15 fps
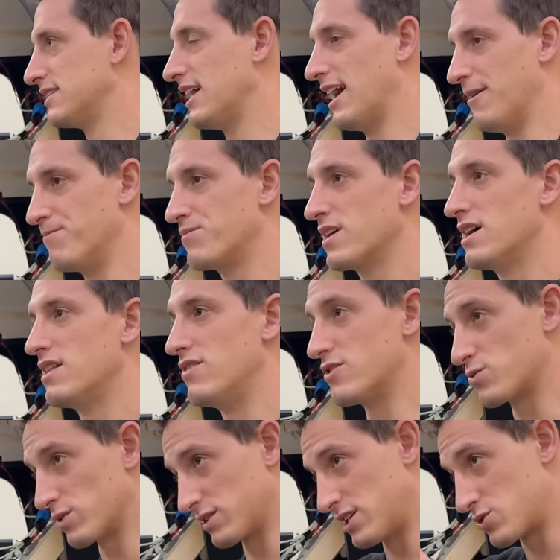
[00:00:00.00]
Yeah.
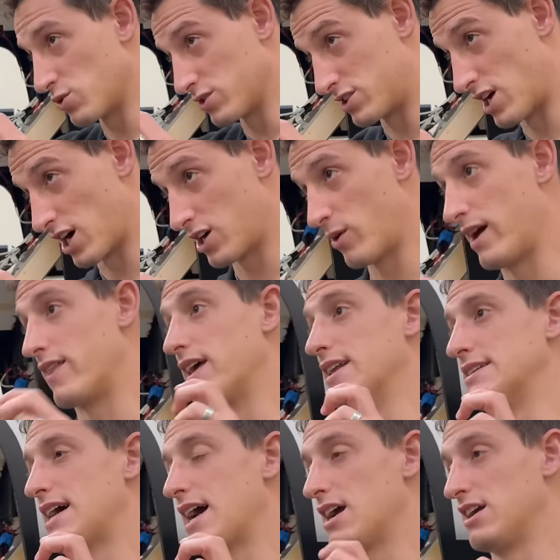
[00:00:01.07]
This will tuck away the
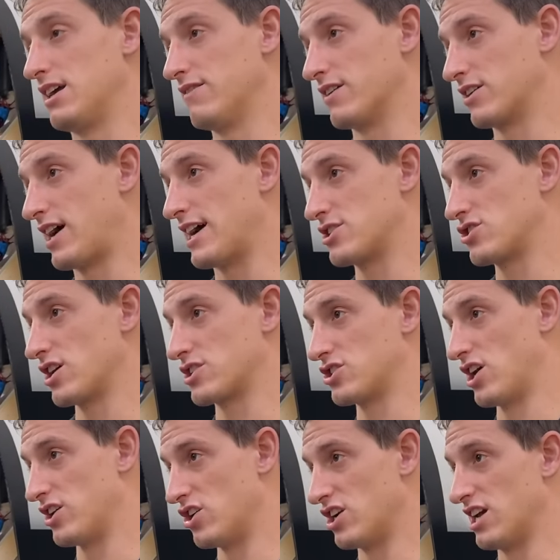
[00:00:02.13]
entirety of the crash structure
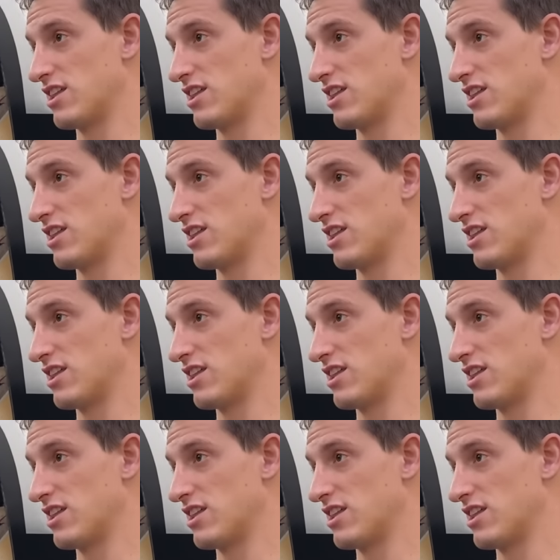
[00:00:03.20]
underneath.